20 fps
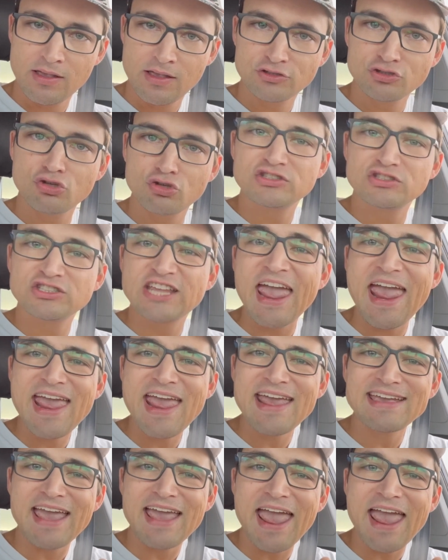to
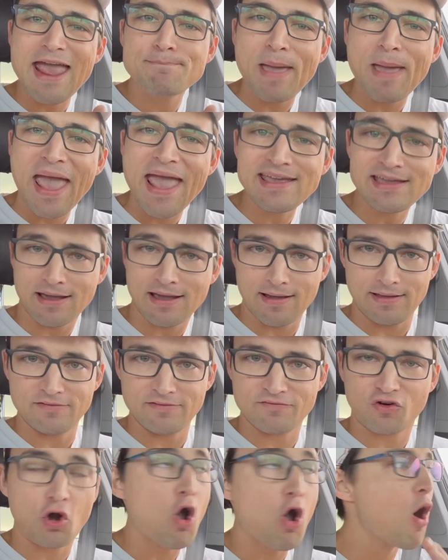take a pay cut
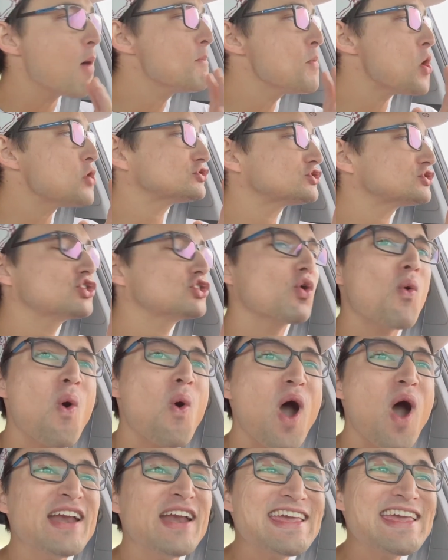for almost
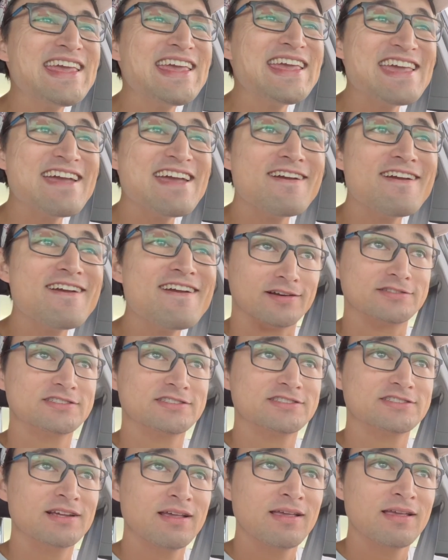20
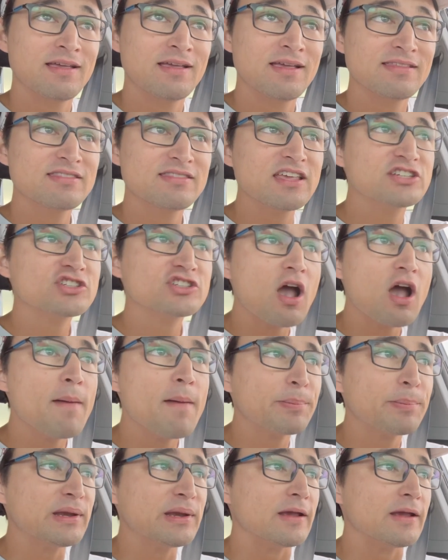years. This
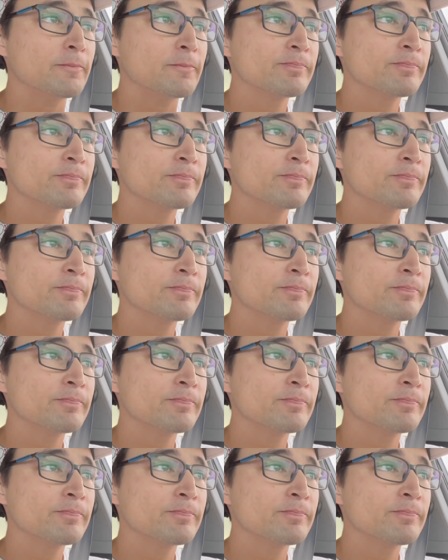company